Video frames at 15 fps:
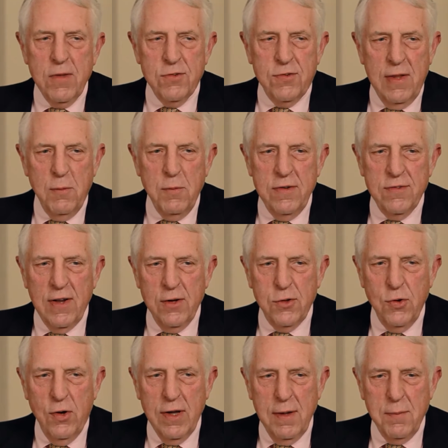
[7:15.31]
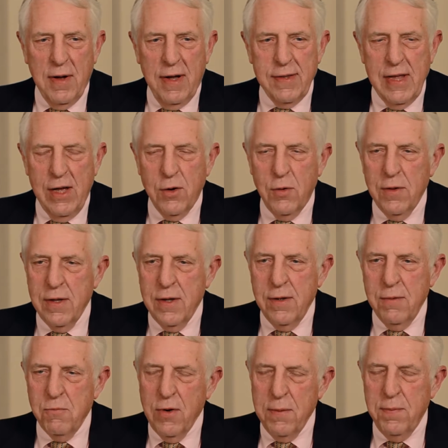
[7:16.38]
So then we started talking about not
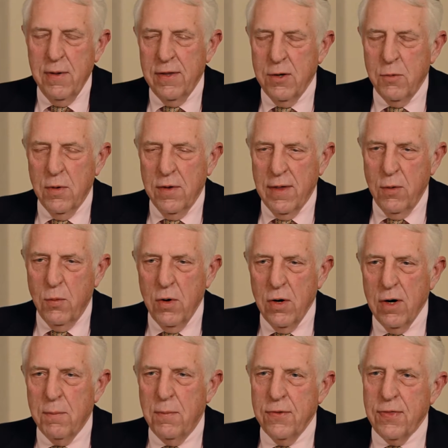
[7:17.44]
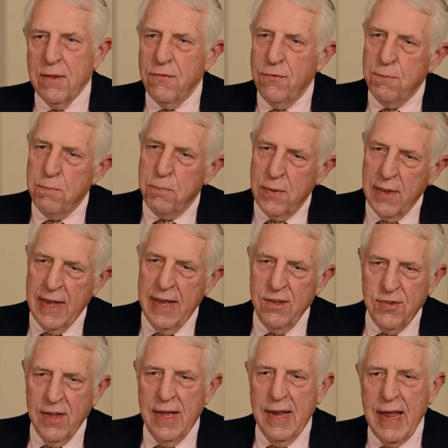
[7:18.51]
only rebuilding where they were, but the
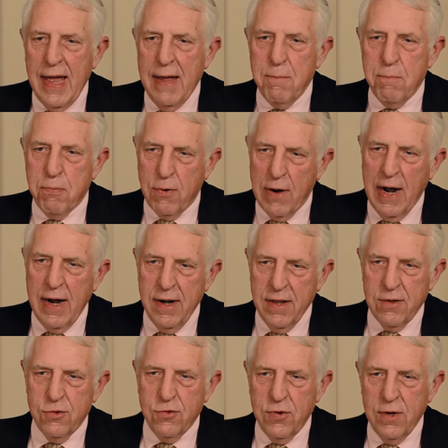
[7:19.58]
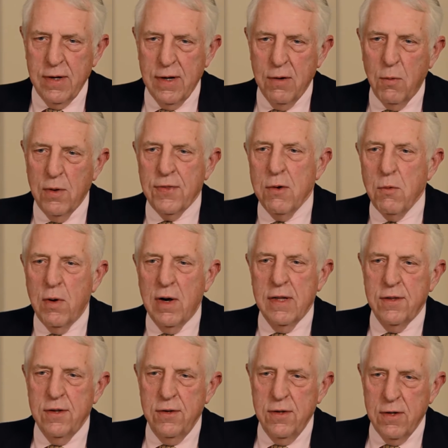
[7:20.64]
plans they had had prior to Katrina and what they
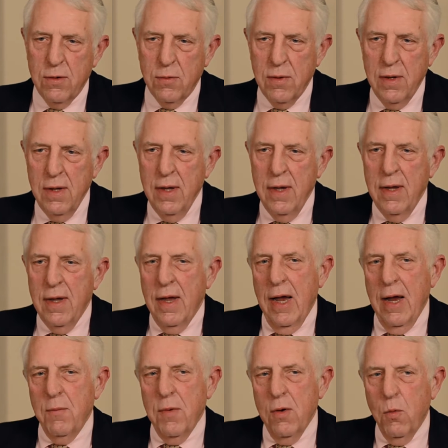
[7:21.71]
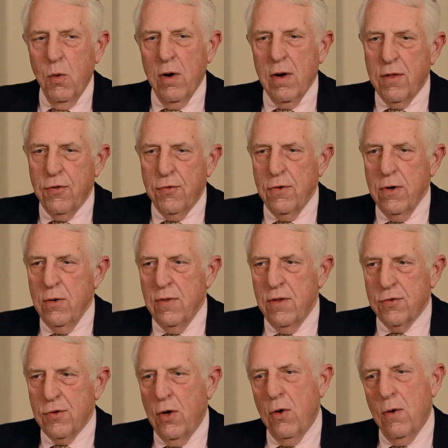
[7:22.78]
wanted to do. And we worked through
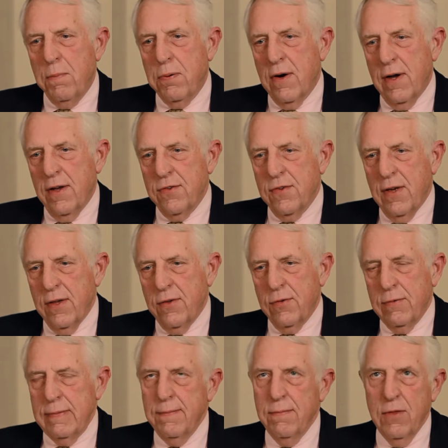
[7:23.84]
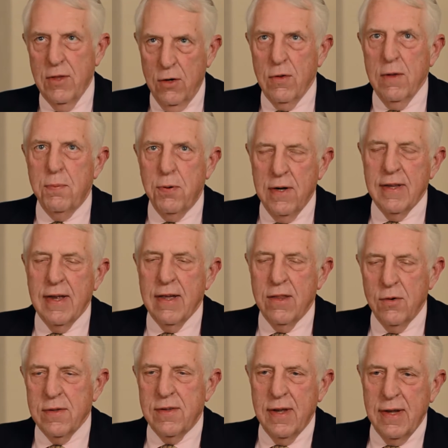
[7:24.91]
this whole process, literally putting
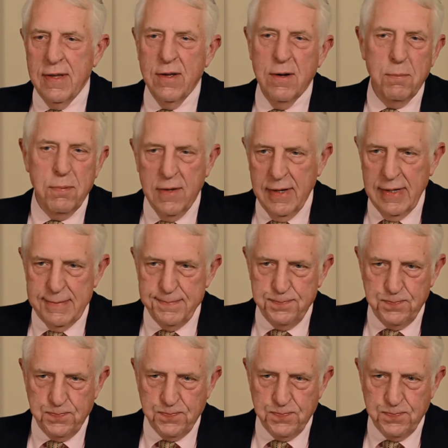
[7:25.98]
together a 10-year plan.